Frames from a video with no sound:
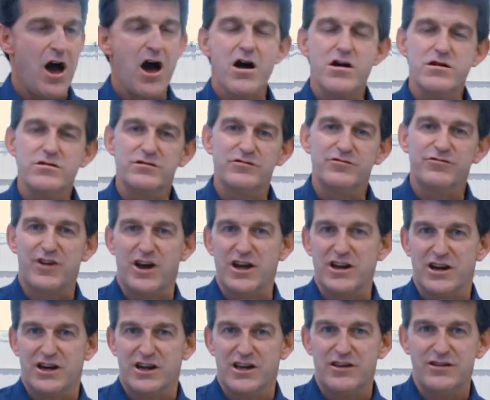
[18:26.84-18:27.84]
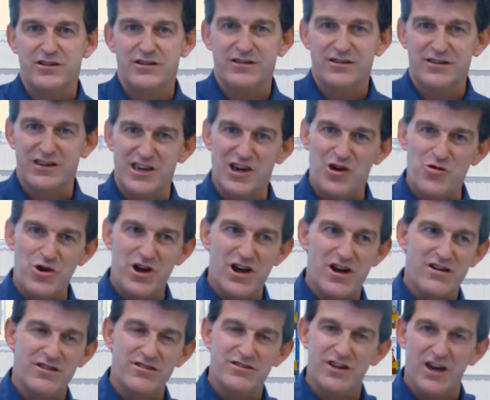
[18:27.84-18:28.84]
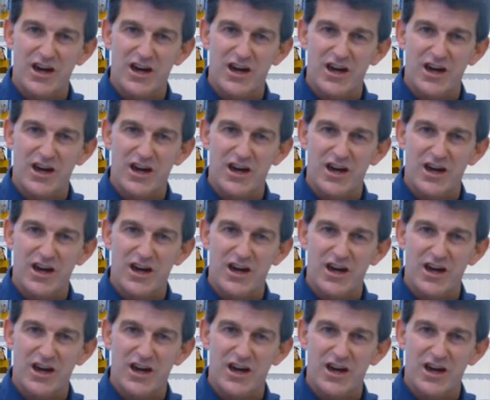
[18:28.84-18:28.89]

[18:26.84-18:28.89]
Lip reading: And finally, here we are in the